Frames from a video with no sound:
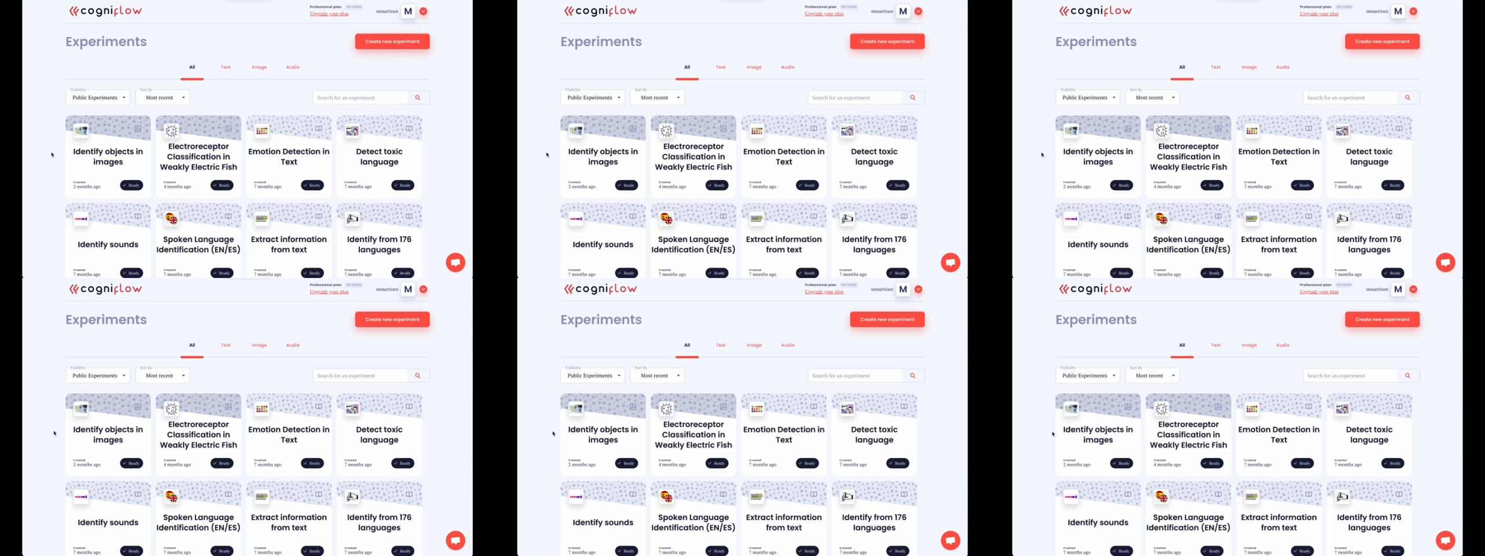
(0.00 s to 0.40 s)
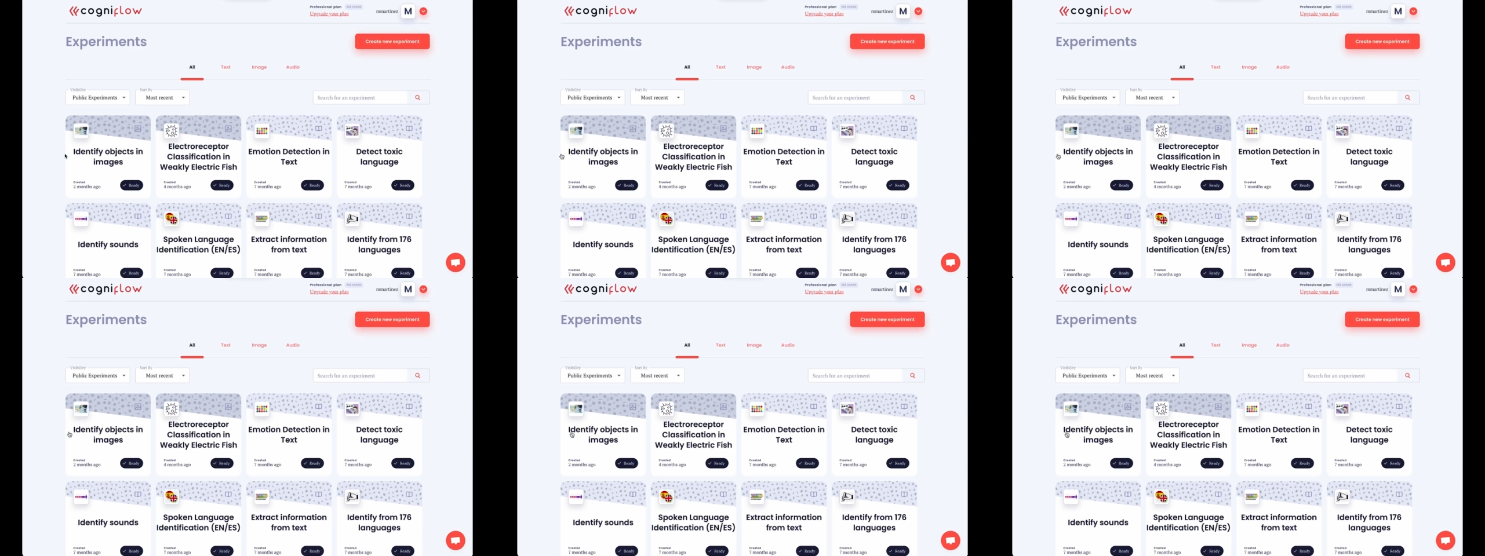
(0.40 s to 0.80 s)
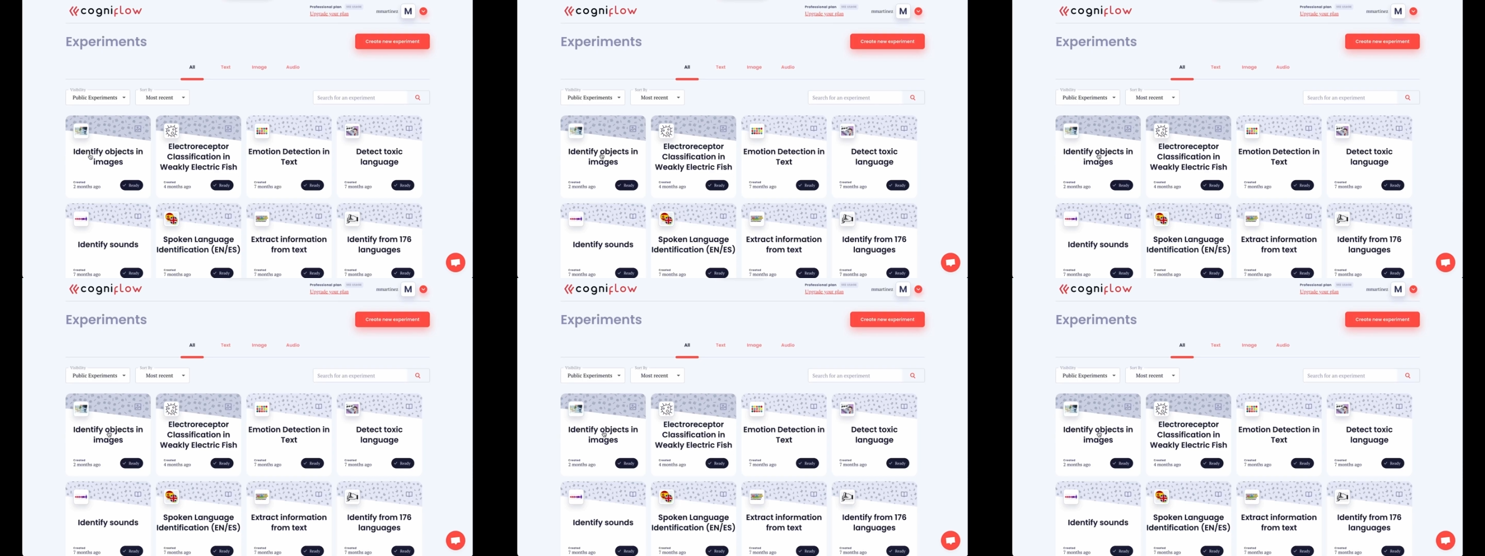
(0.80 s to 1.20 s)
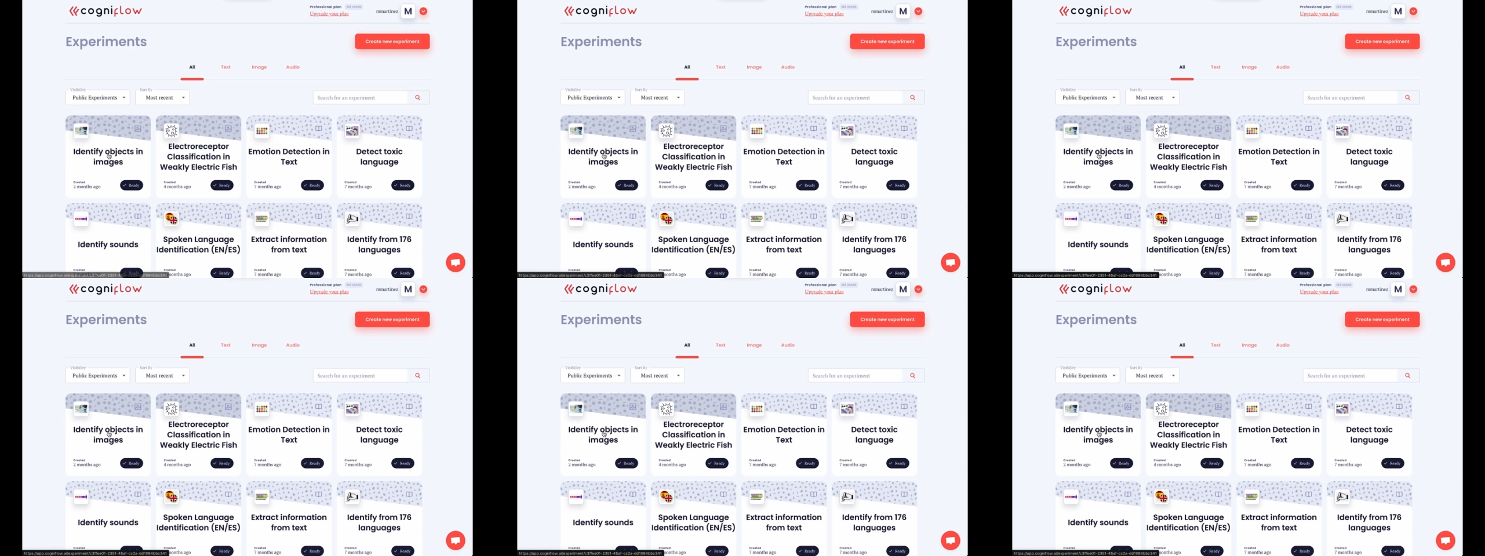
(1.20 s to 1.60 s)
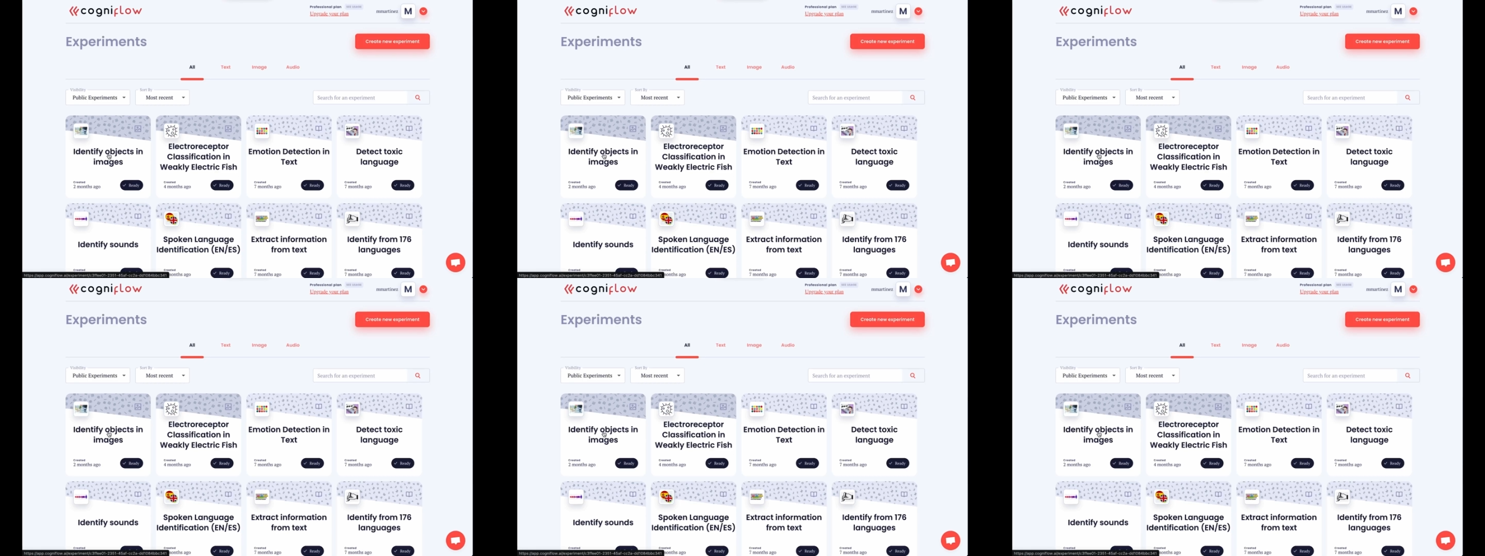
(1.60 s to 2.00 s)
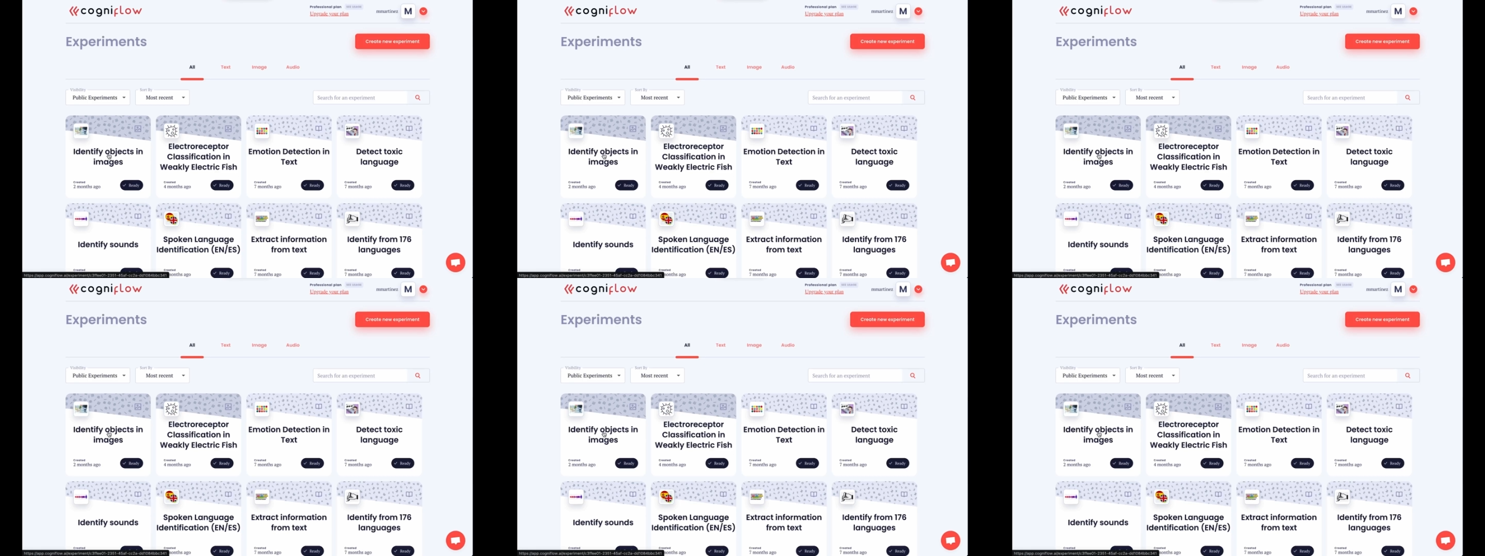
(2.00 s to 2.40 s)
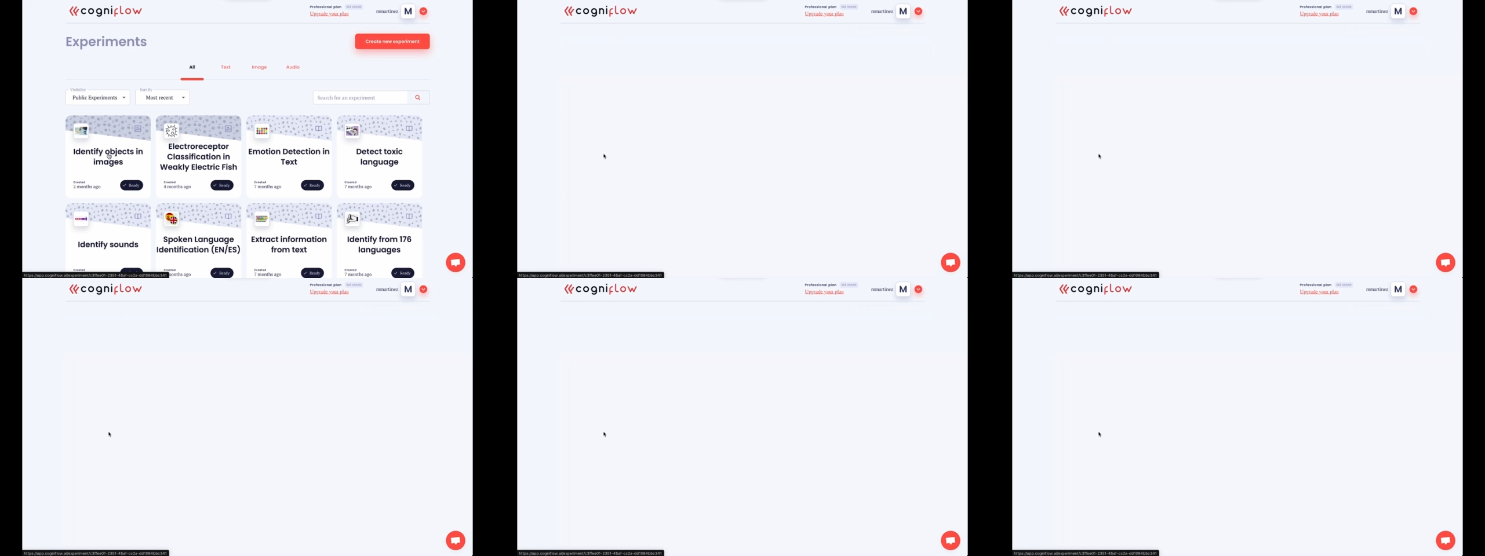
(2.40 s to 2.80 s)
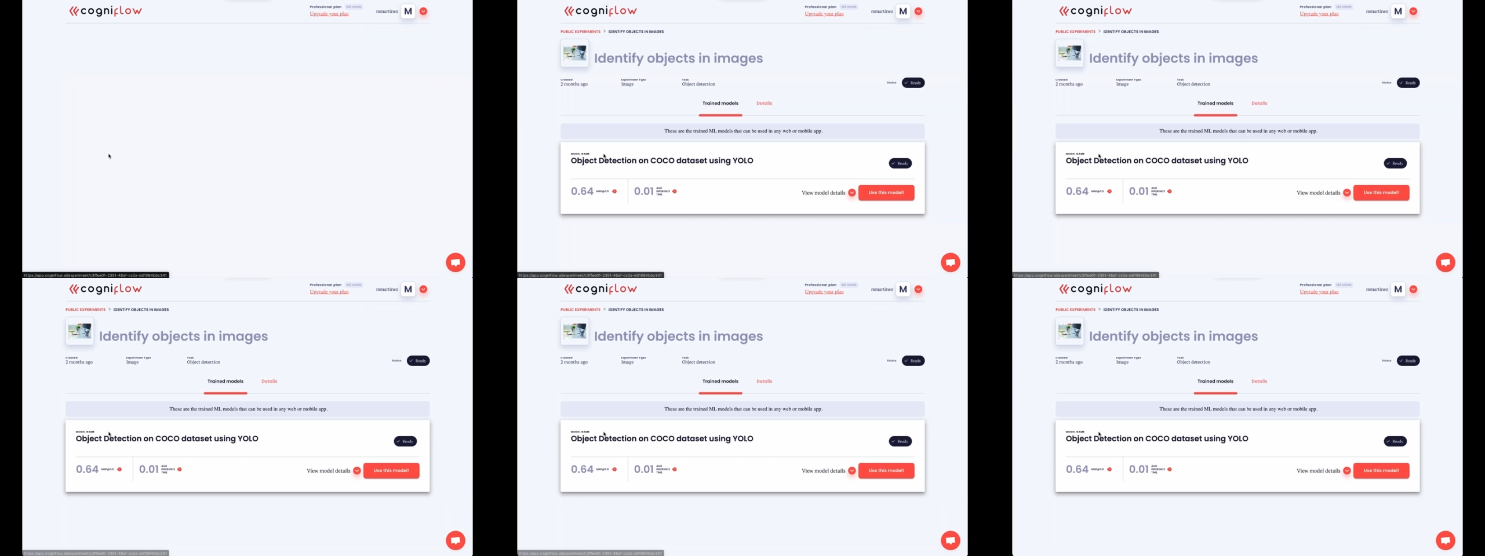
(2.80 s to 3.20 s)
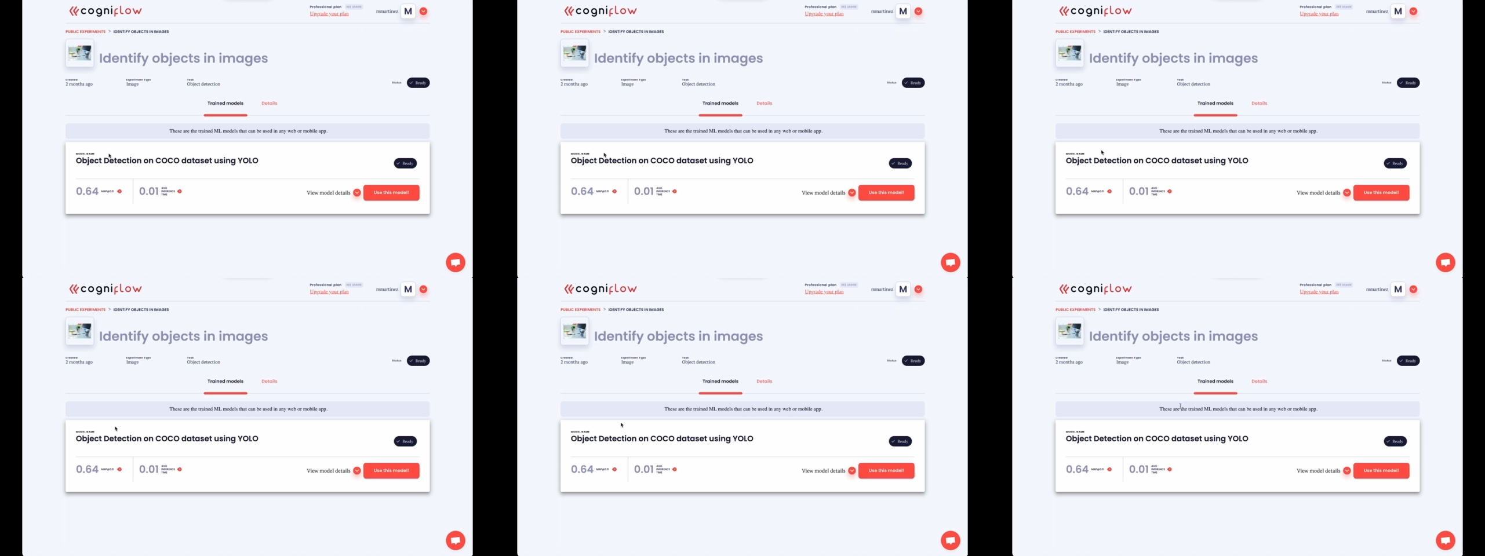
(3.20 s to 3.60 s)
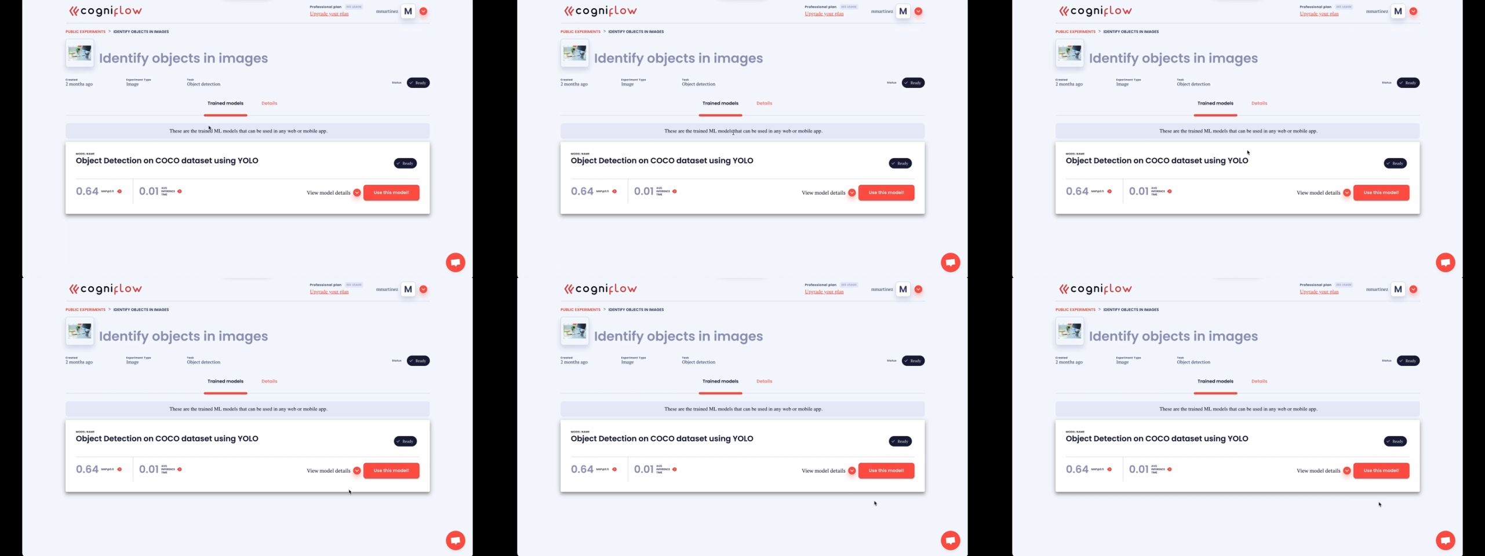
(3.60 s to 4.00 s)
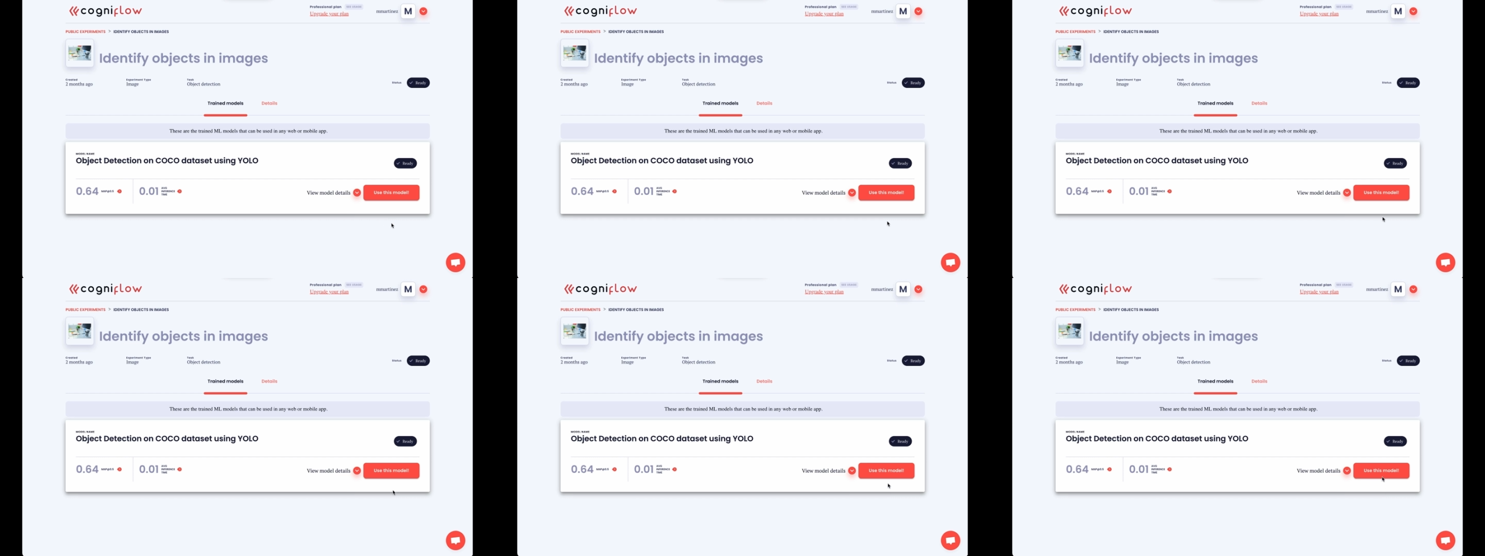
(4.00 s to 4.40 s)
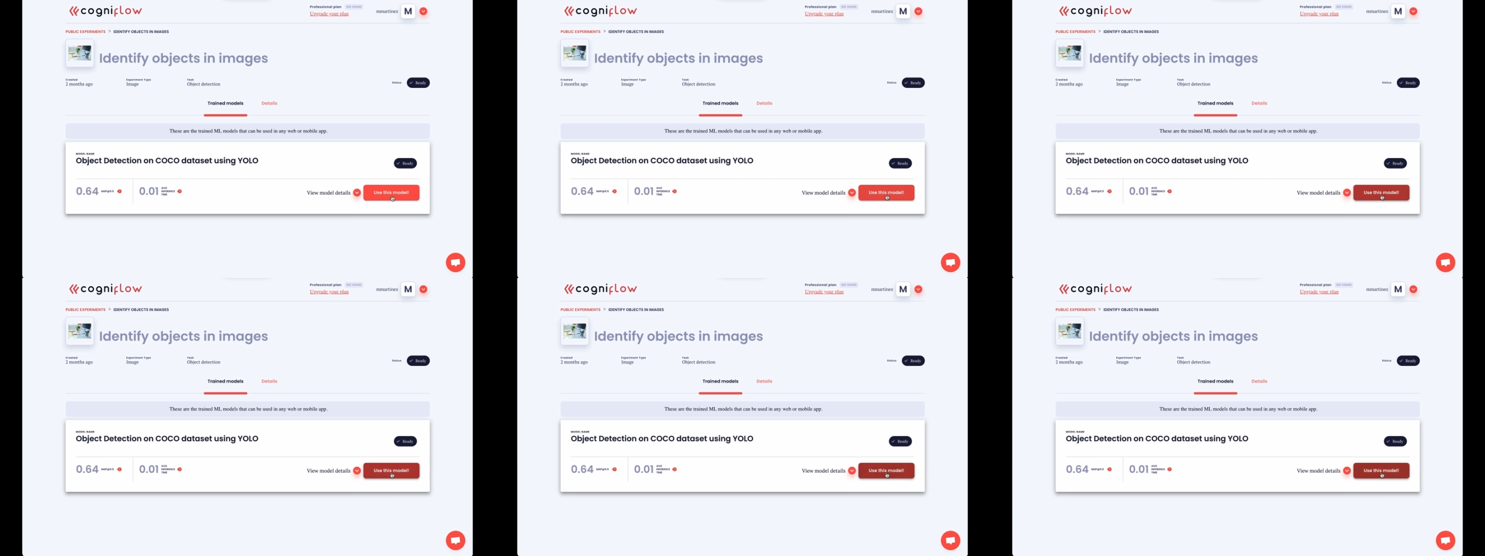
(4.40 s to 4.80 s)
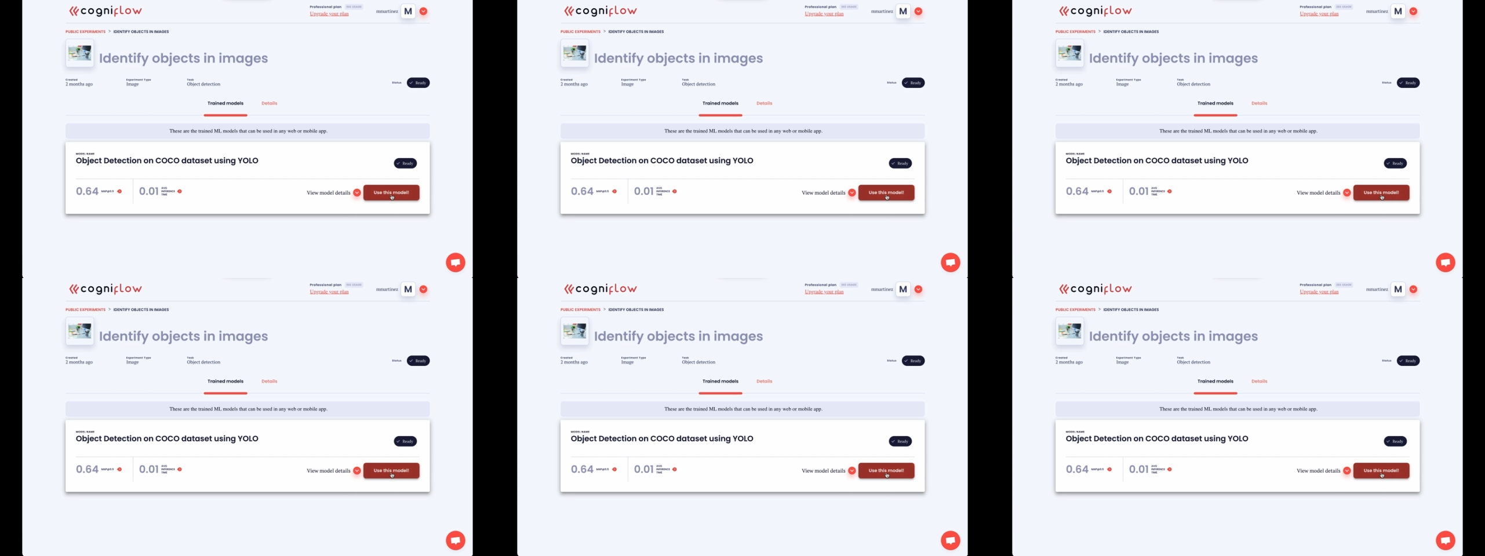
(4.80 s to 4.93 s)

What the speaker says: [unreadable: no face in view]